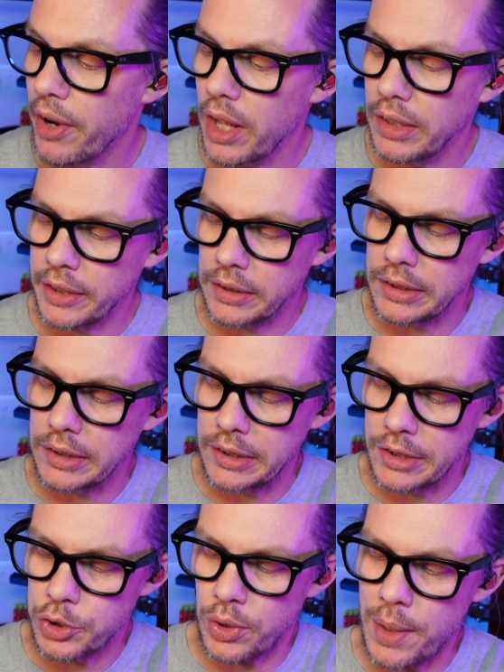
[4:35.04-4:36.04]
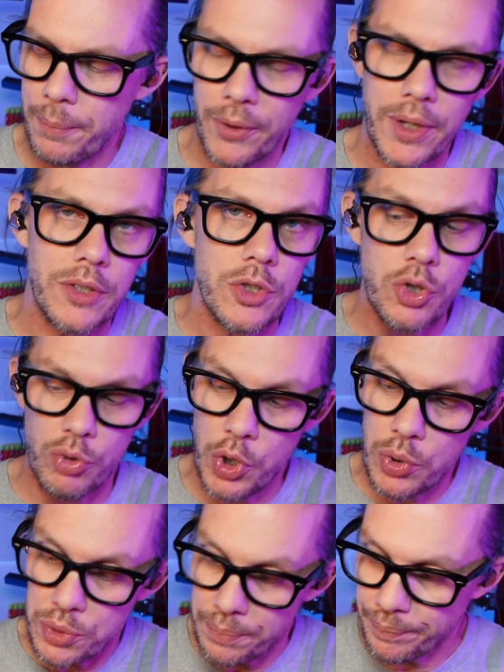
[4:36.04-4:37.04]
are little tri-point
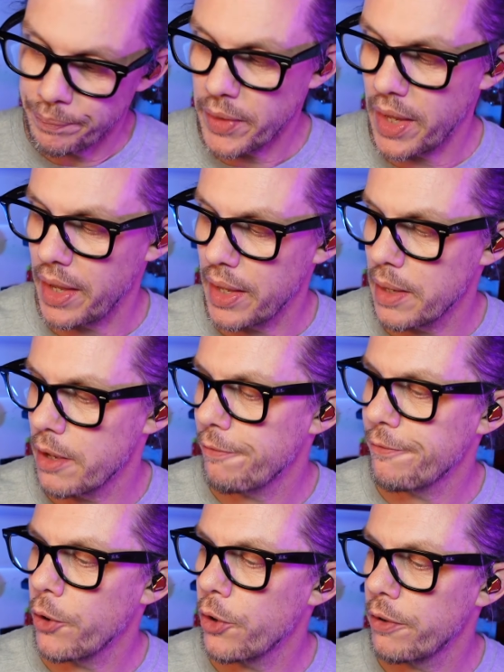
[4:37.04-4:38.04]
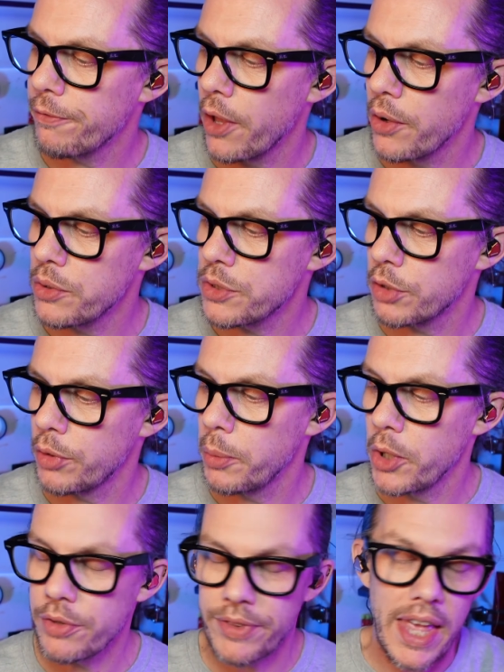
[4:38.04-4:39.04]
screws, 4 of those to
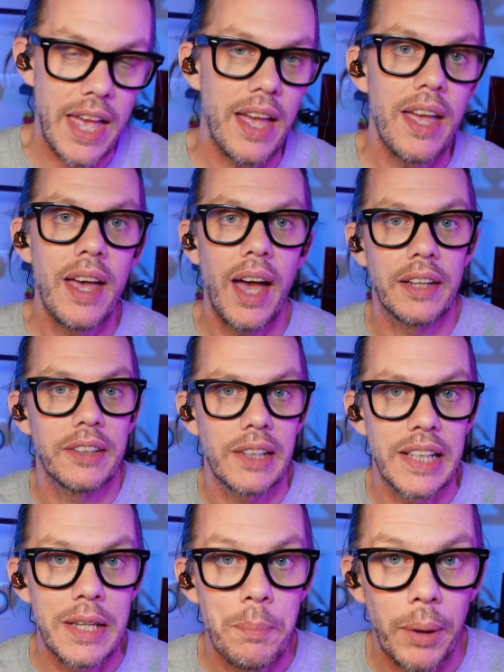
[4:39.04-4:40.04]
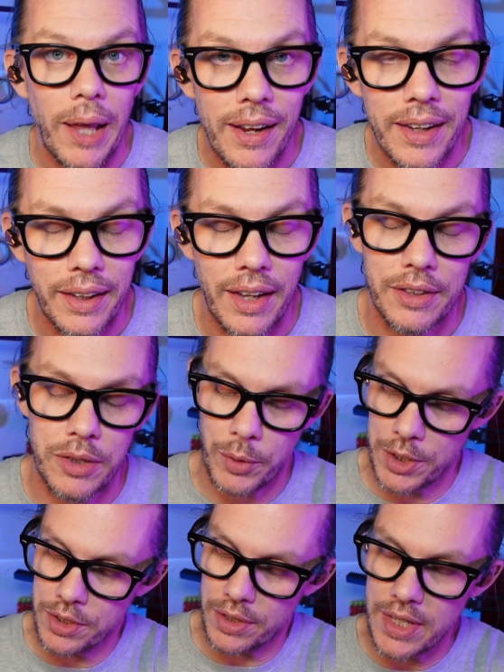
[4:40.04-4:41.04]
remove. They're handily black and the
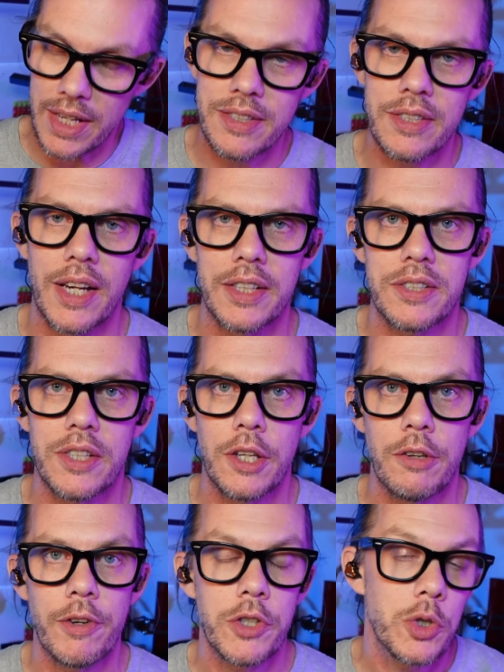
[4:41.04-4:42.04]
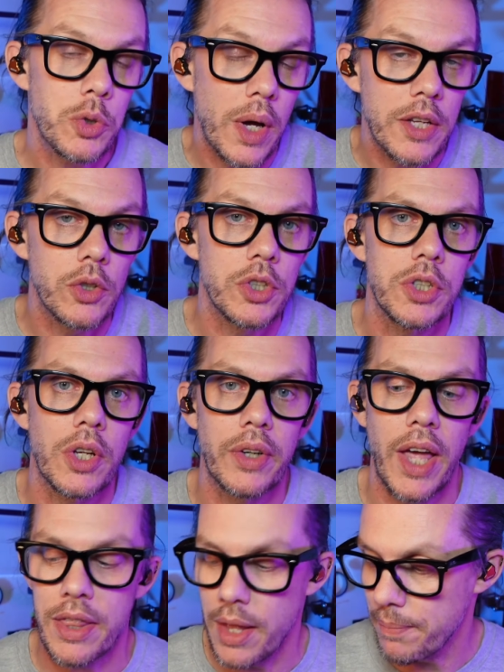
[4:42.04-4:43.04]
ones on the inside are silver, so it's quite good you don't
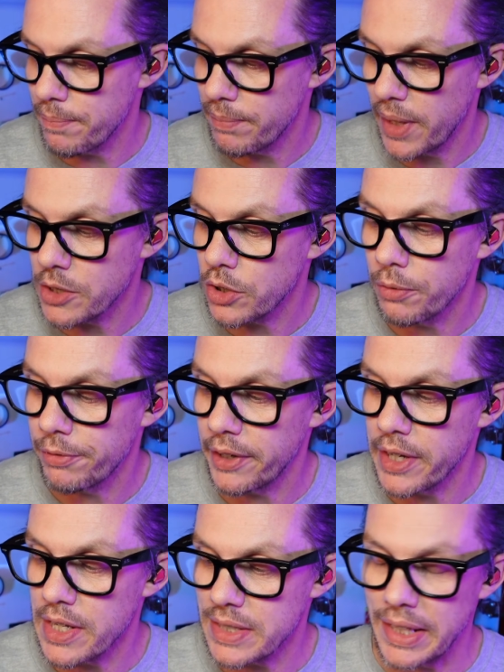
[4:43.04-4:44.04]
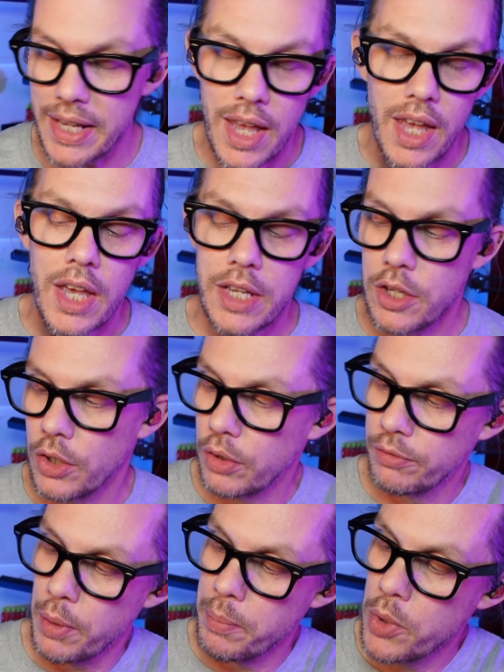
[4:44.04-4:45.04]
get them mixed up very easily. You
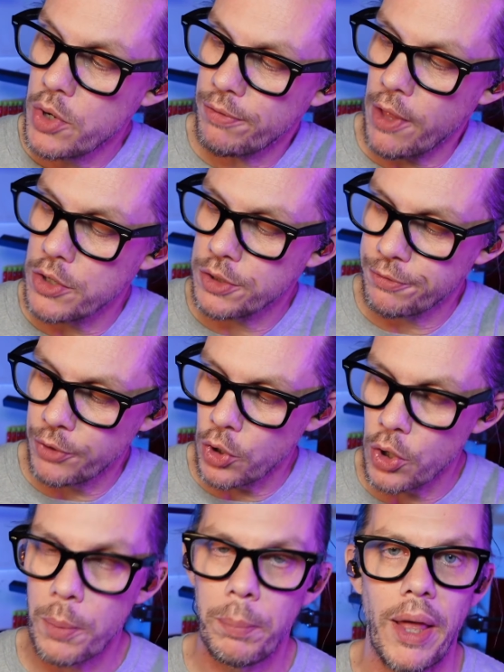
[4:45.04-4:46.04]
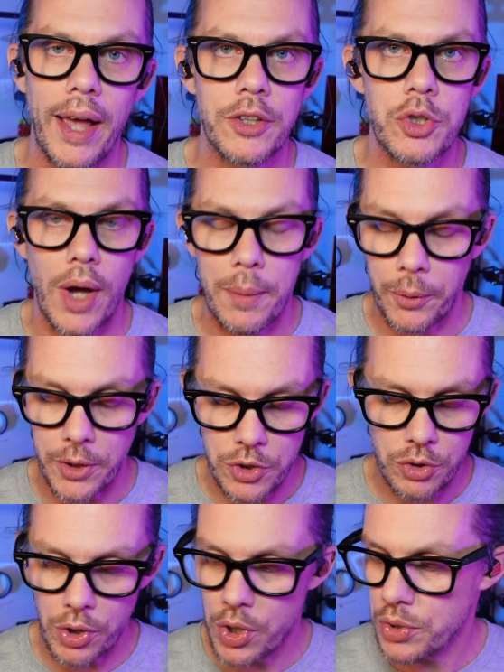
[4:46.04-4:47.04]
remove those 4 black tri-point
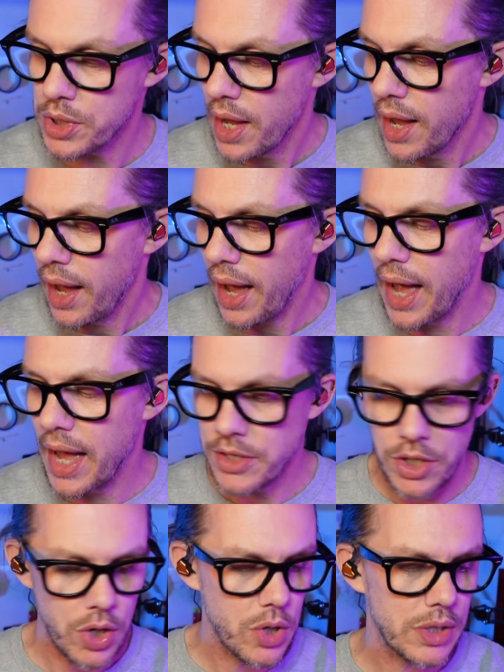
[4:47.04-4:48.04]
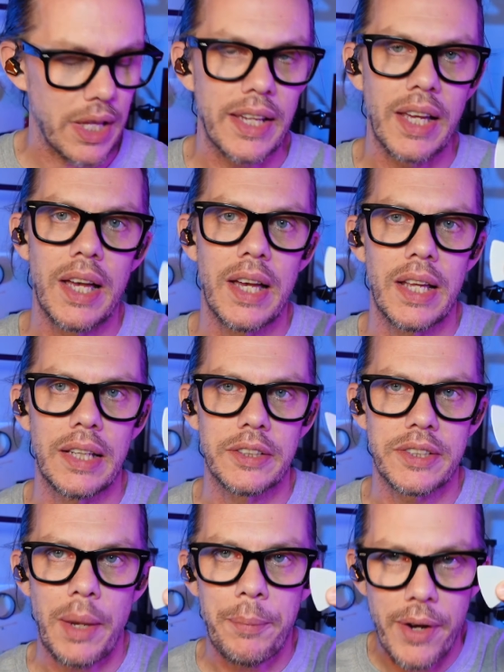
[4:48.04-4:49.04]
screws and use like a little
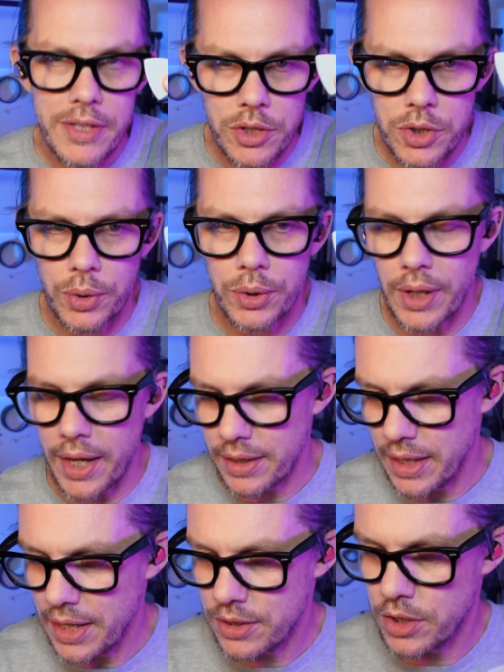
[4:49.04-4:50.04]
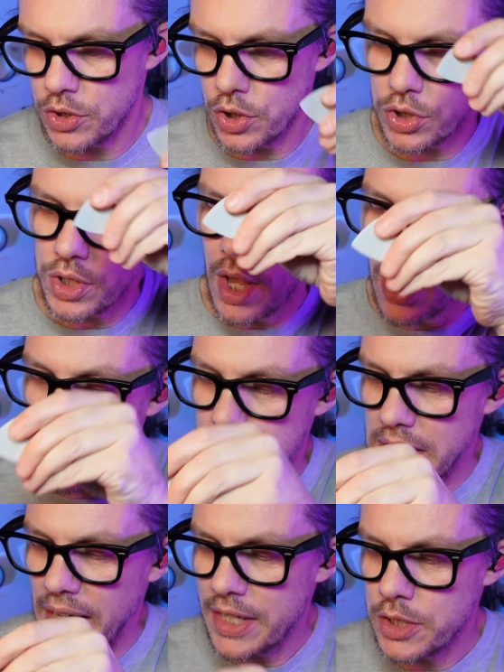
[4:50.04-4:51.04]
separator tool like this to just
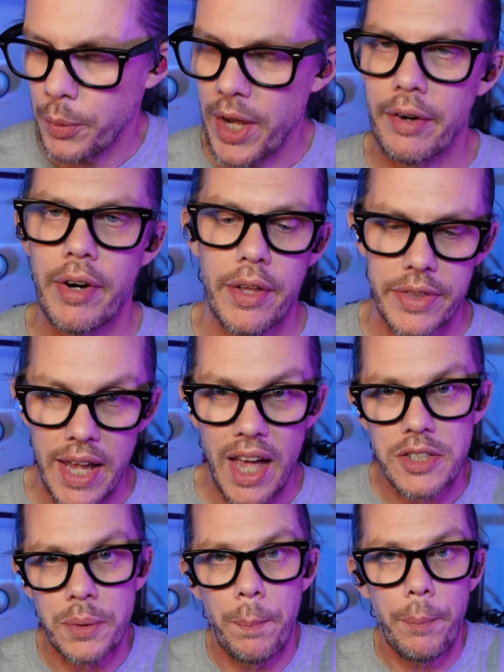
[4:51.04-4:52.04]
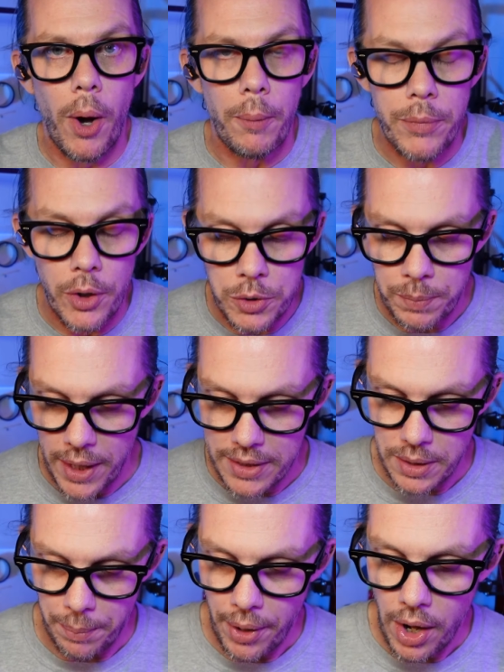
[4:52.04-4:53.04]
slide your way around the edge and pop those
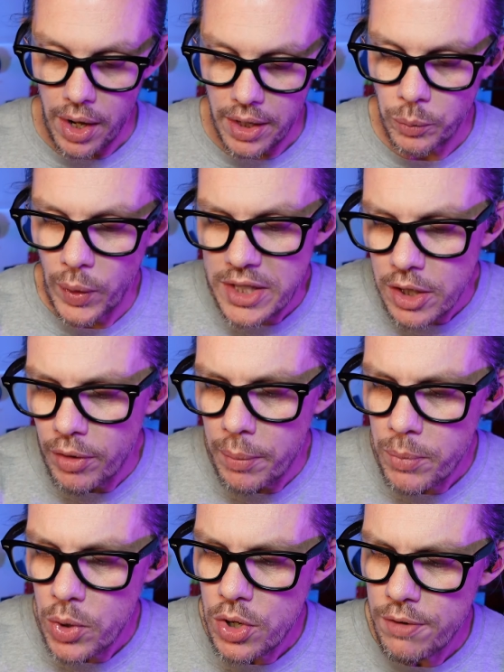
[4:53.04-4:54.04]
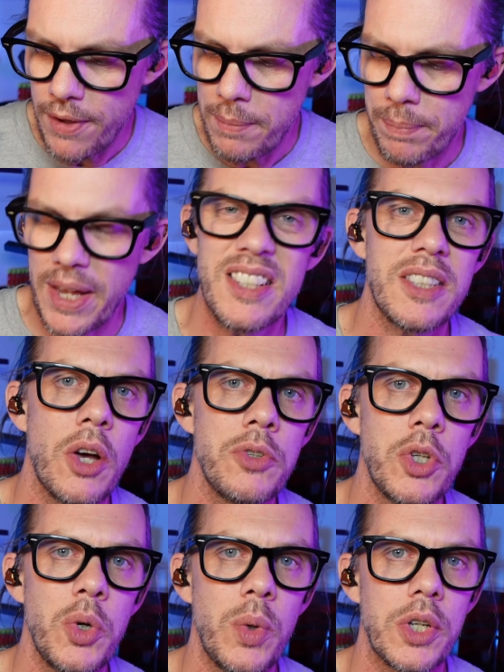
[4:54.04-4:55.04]
bits apart. When you're removing bits though,
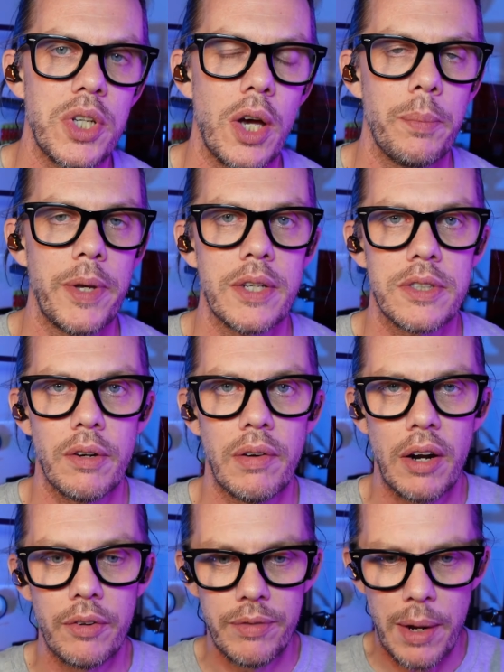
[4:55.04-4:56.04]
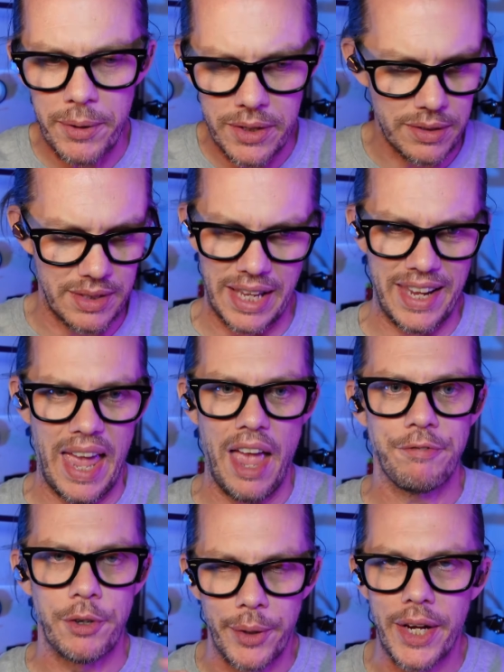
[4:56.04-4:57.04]
do watch out because there are ribbons like
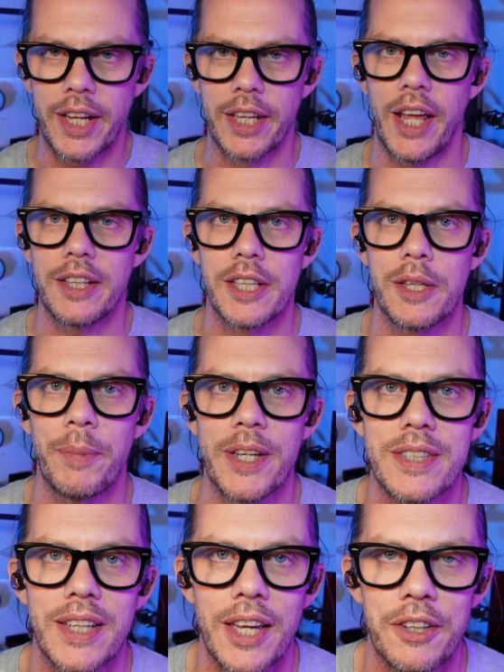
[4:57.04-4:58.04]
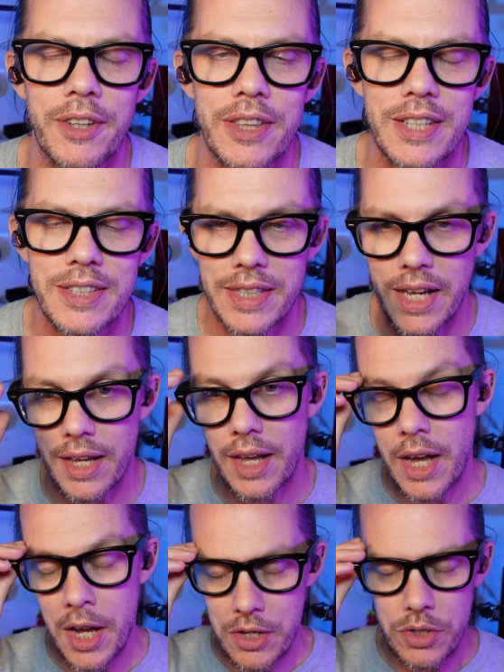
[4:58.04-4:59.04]
everywhere connecting the bits together in this thing.
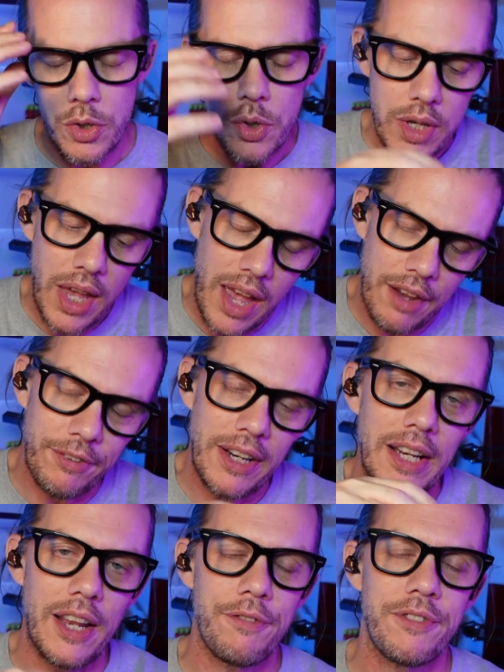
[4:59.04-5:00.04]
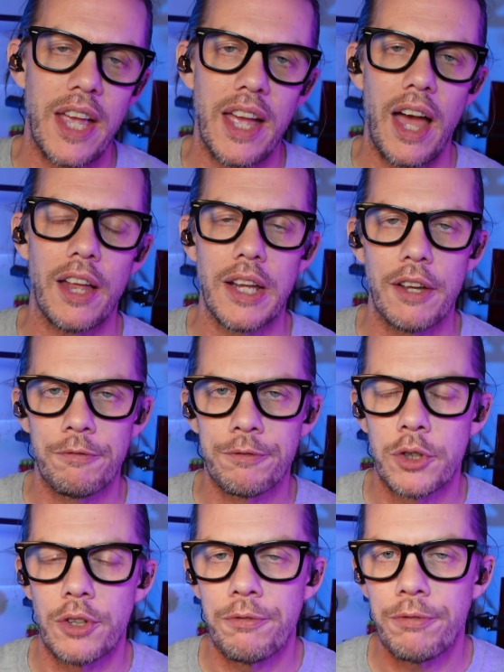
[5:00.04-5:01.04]
So you carefully lift it and
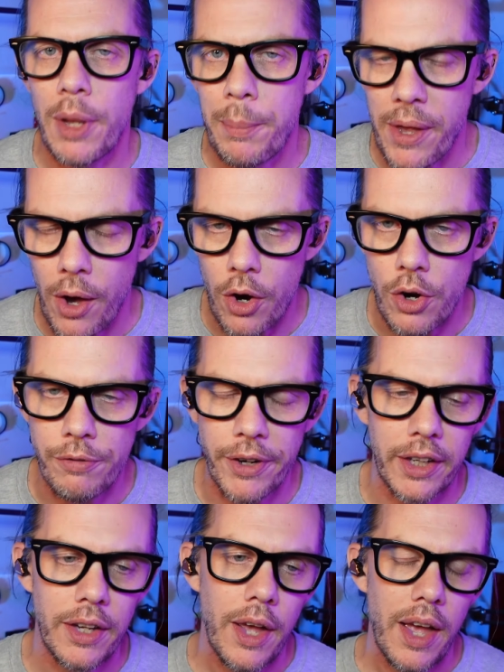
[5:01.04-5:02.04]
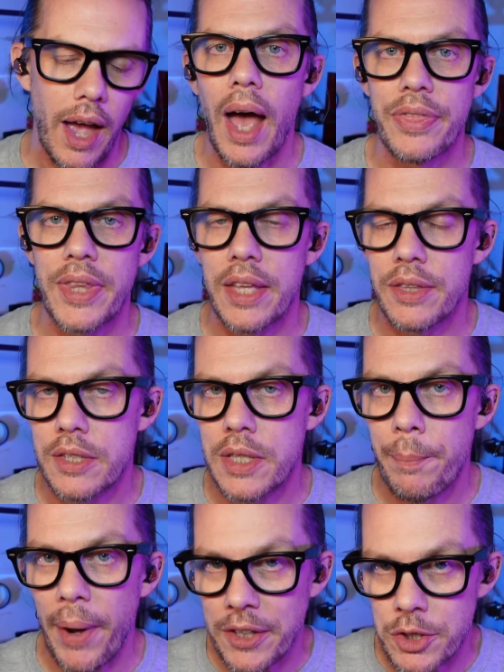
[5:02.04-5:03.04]
sort of flip it over. And then there's
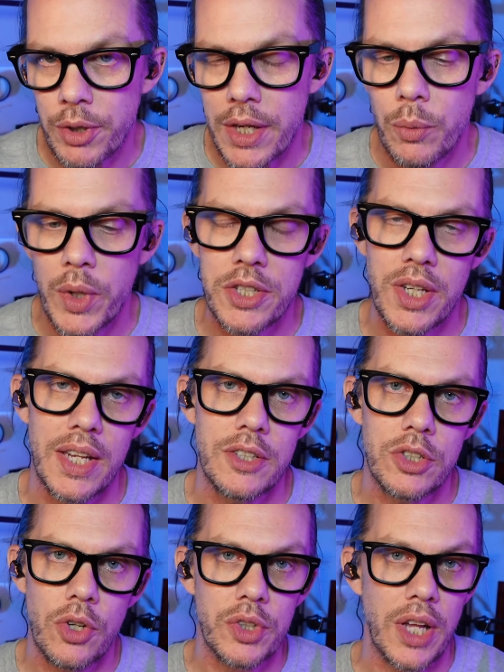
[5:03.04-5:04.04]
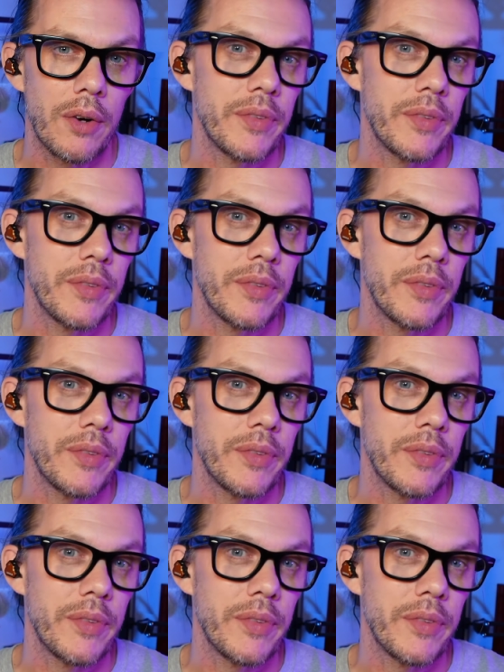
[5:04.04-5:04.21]
the battery, which is stuck down